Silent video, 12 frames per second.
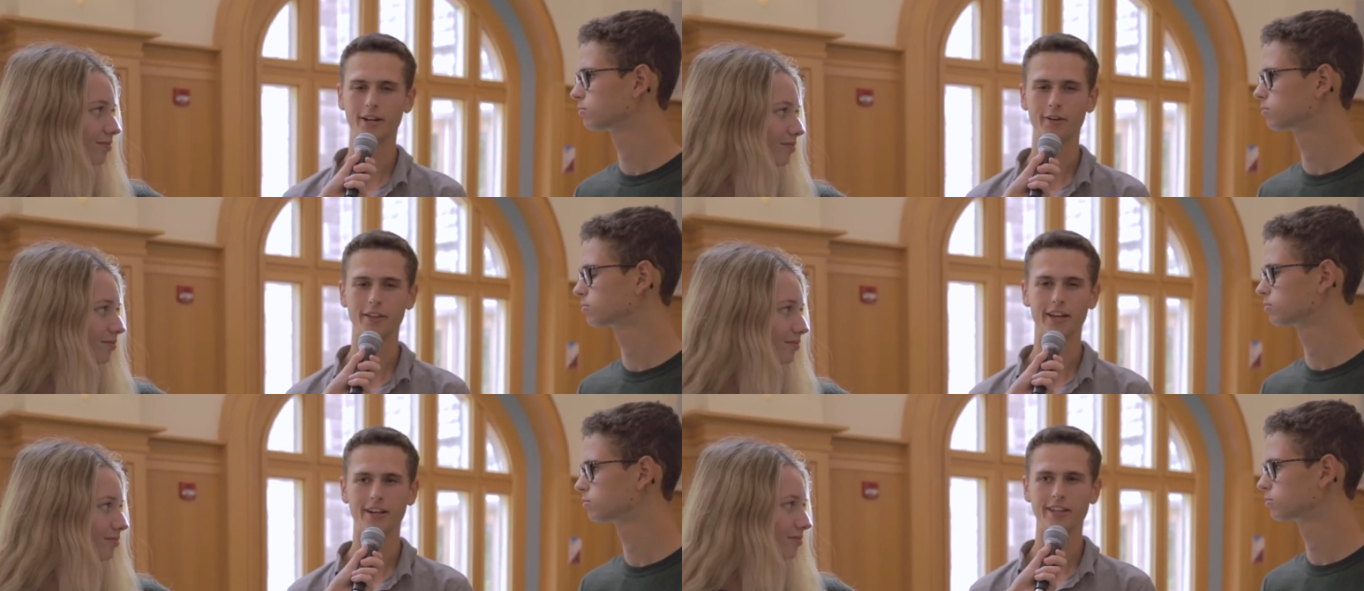Speaker 1: I know
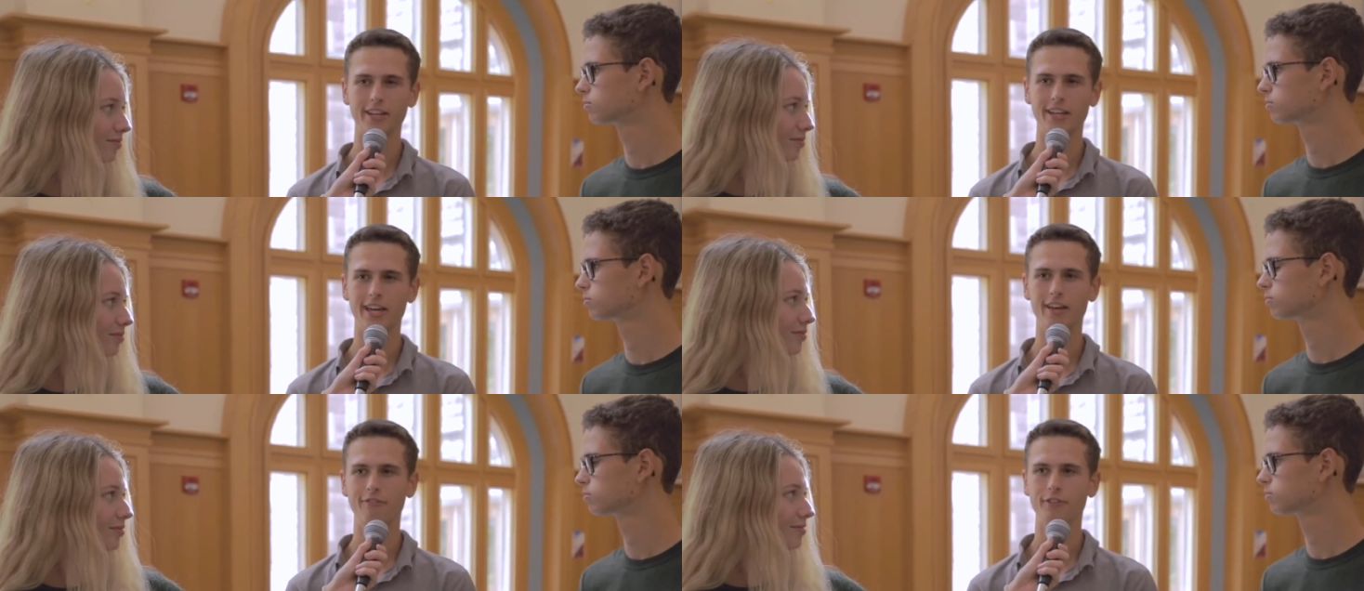that
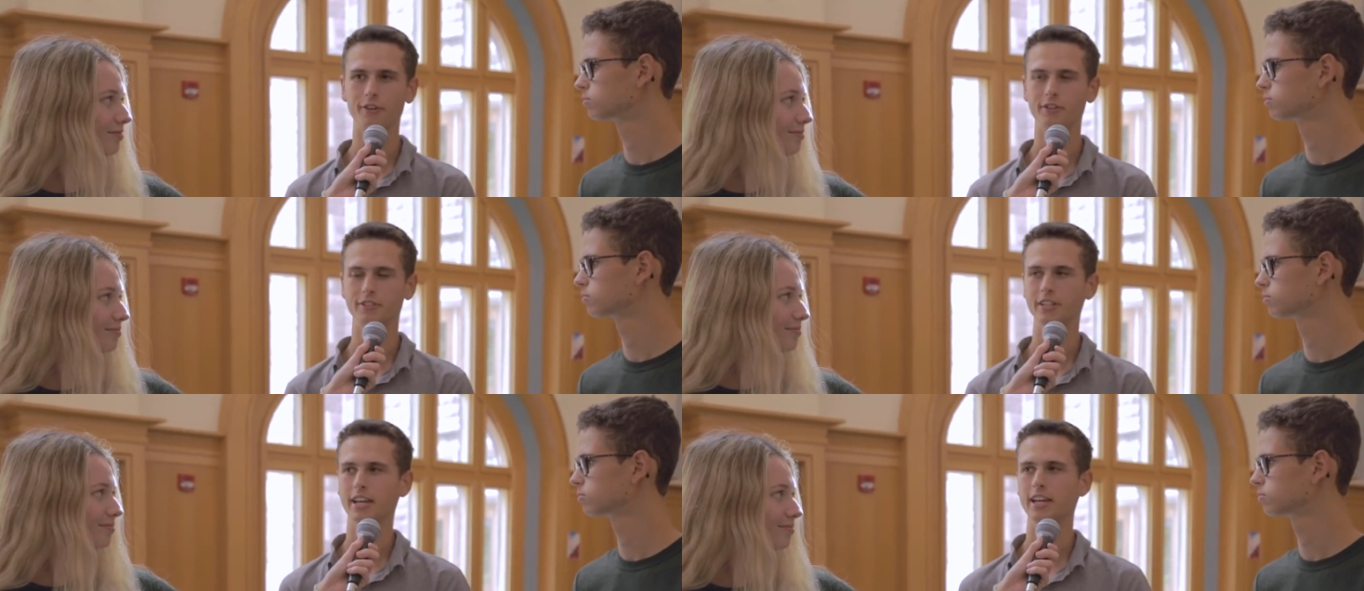if
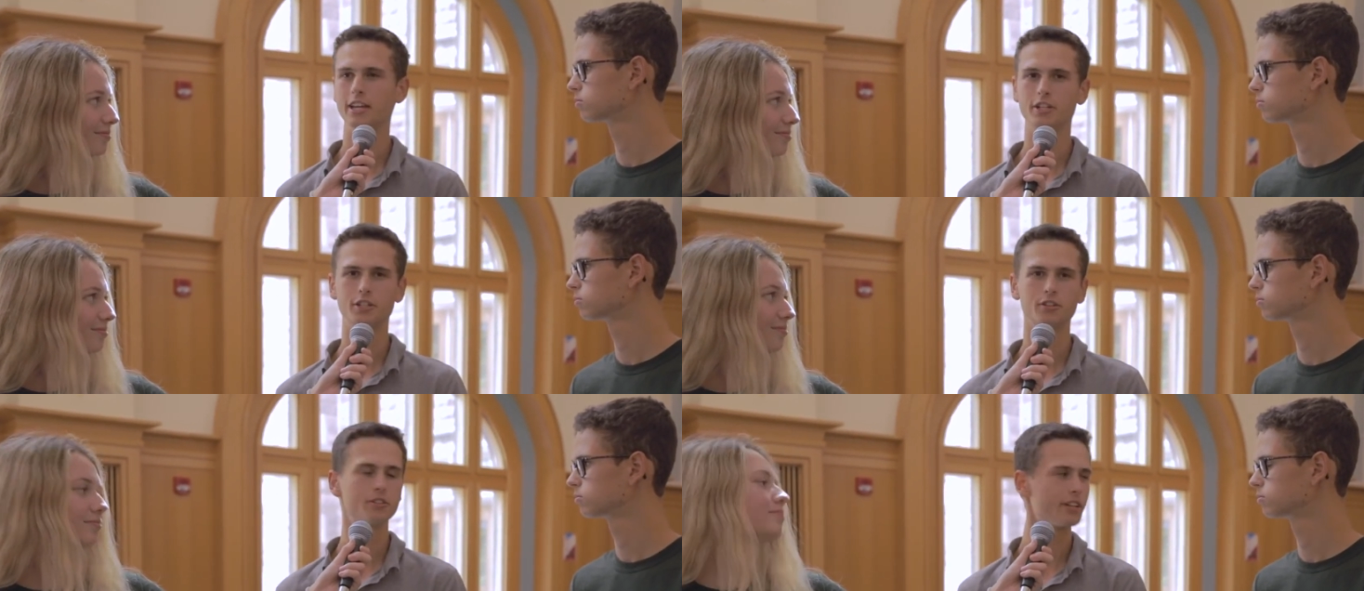there's any
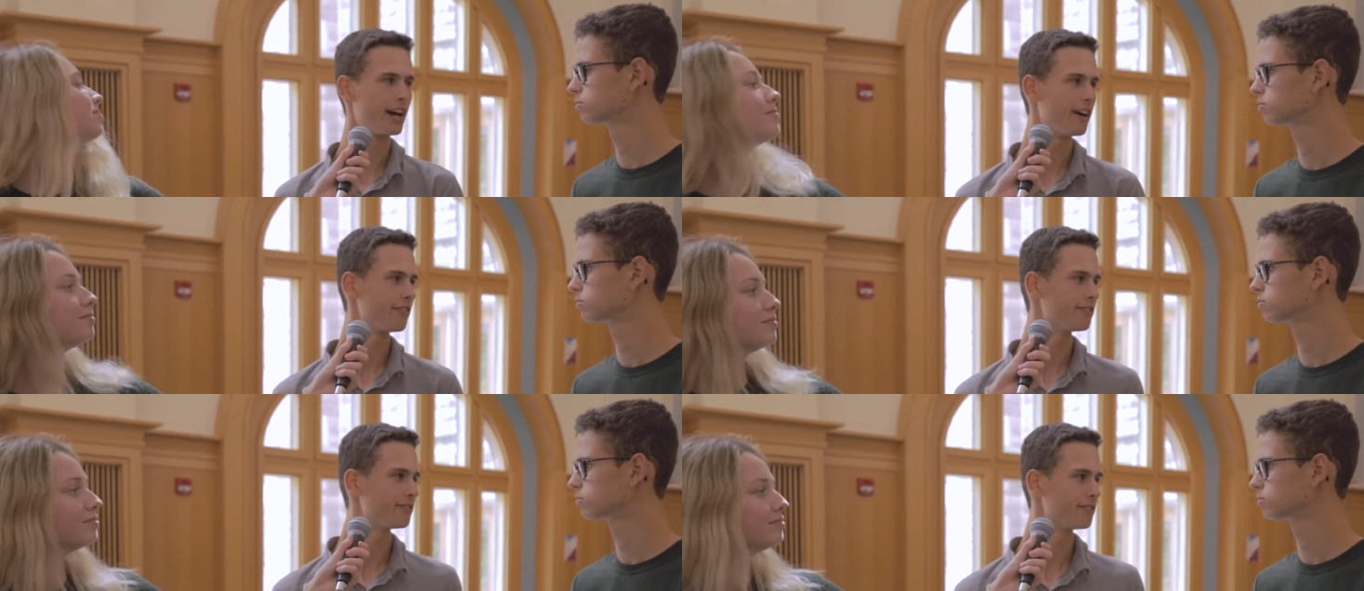issues, I
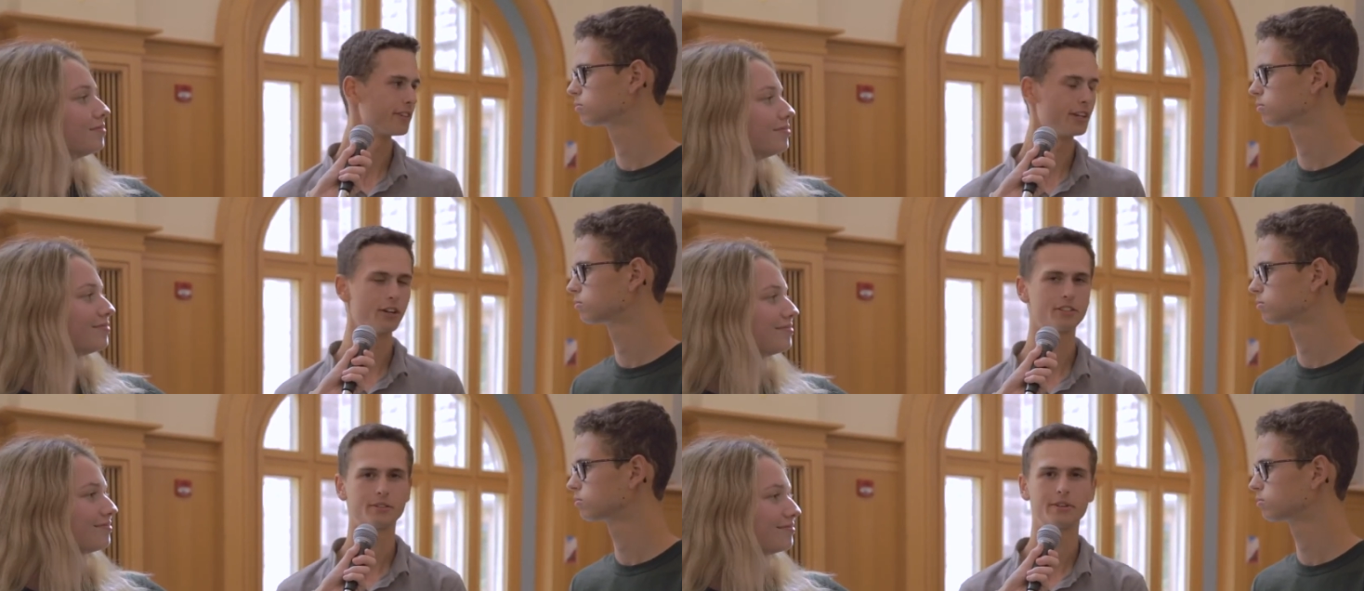have you
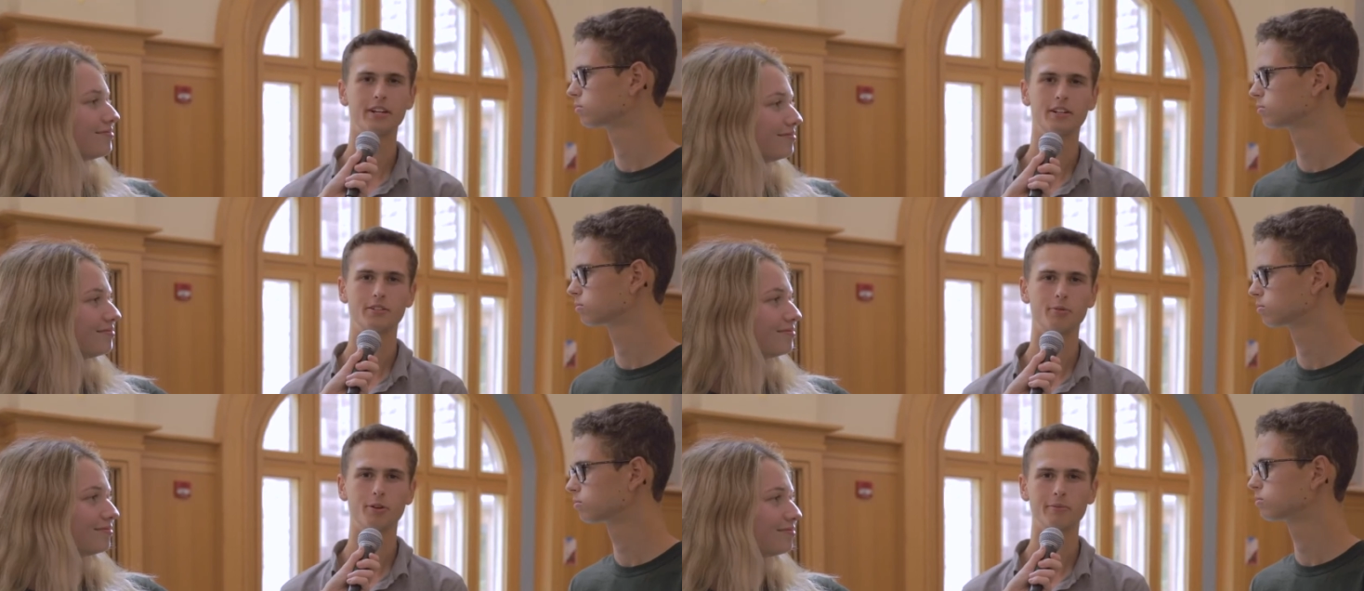know somebody to
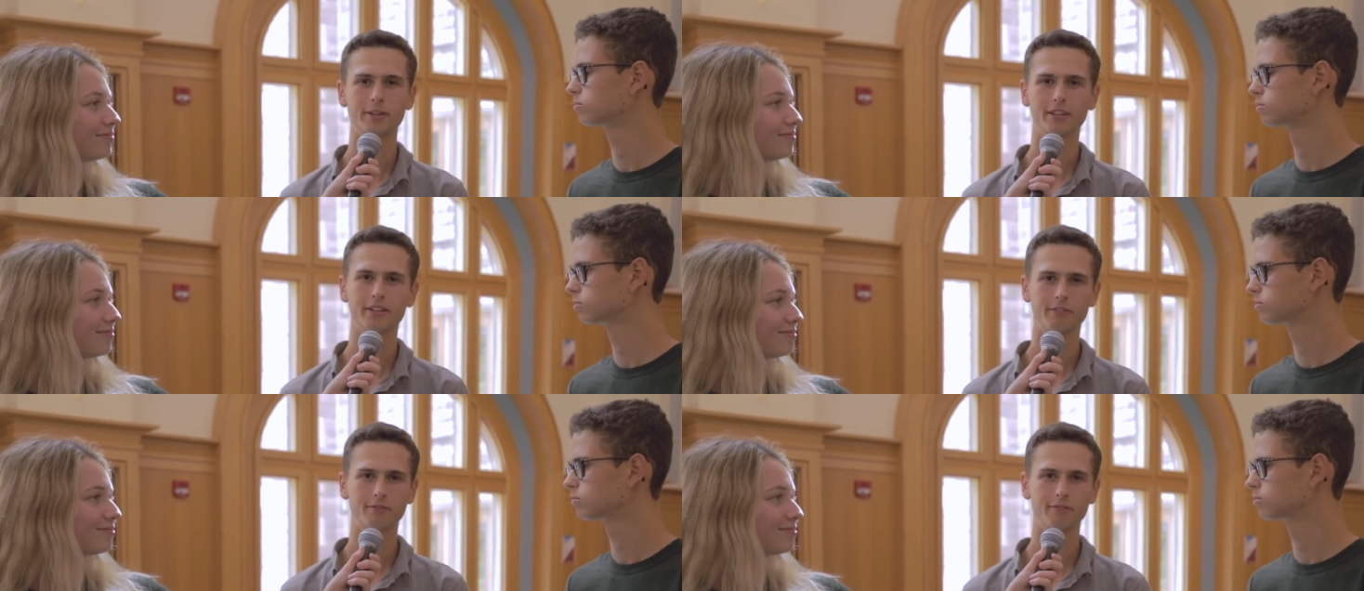support me